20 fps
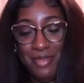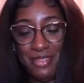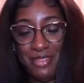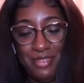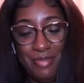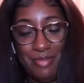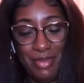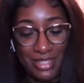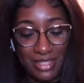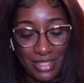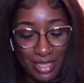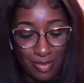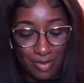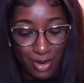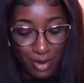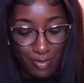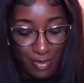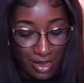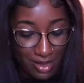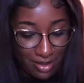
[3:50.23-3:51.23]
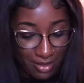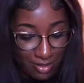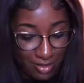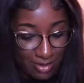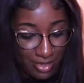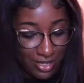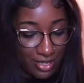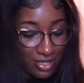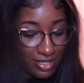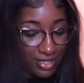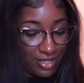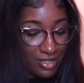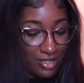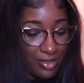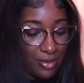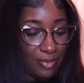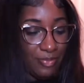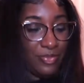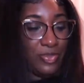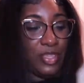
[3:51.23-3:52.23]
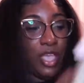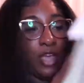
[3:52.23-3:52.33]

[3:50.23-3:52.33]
me zip her back up, because y'all,